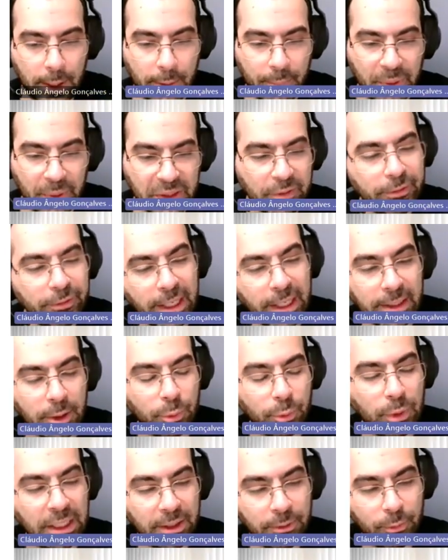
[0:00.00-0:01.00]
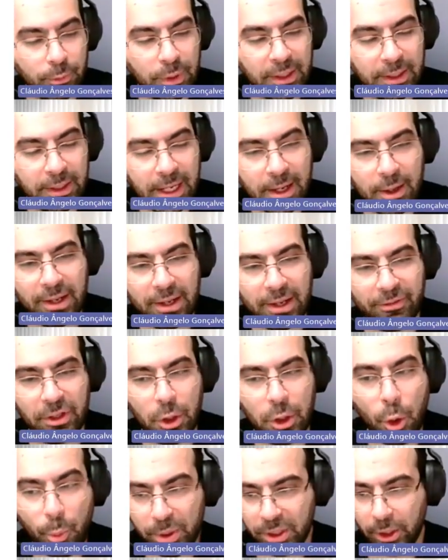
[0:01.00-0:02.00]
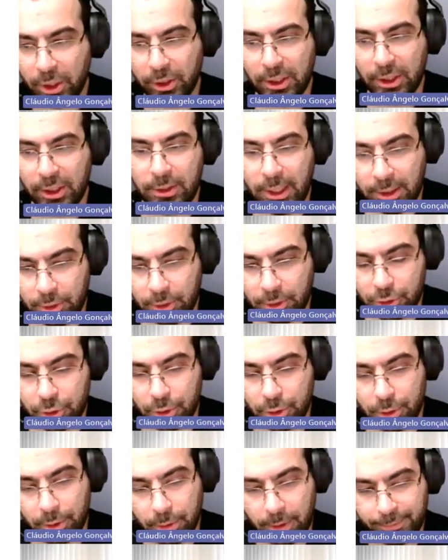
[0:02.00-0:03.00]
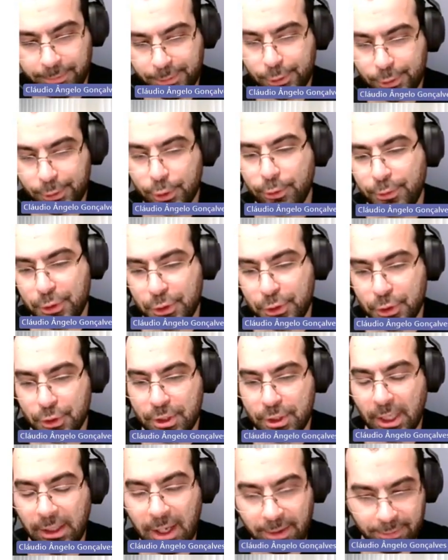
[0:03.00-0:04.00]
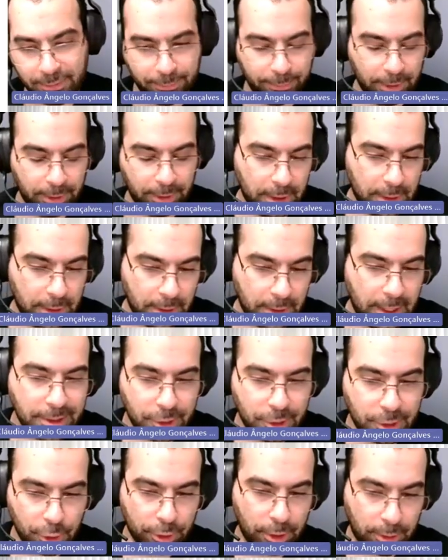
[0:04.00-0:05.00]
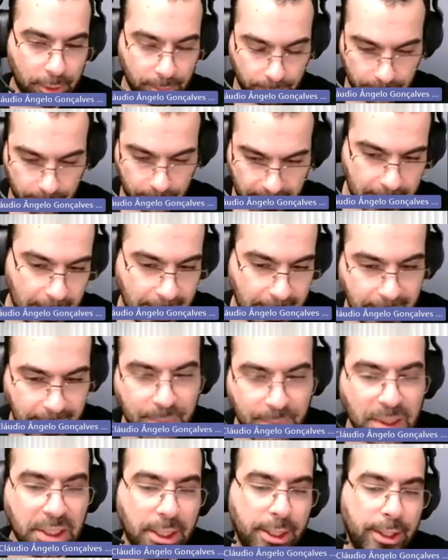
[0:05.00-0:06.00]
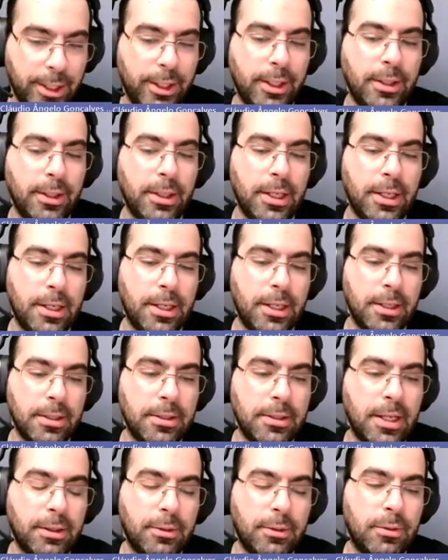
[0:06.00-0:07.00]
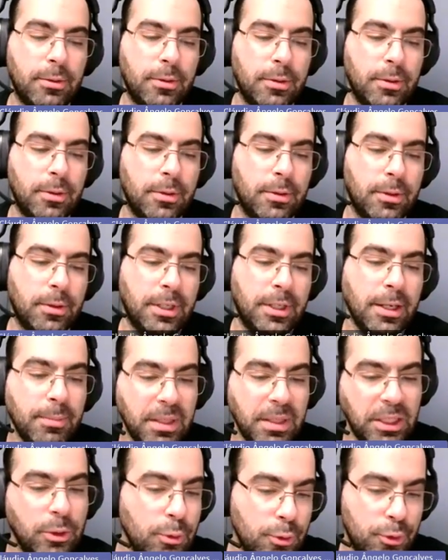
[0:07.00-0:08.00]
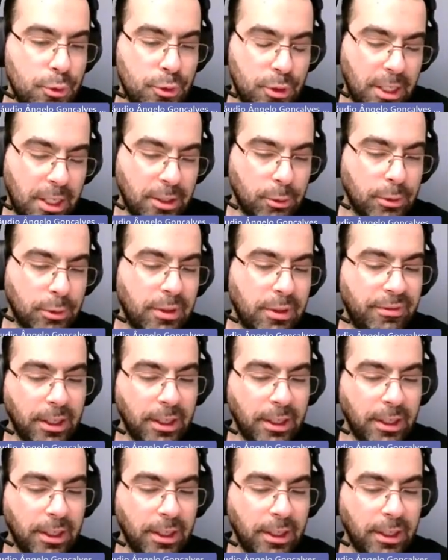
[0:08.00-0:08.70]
the fact that we now have an open architecture of services that have a certain API that can be used into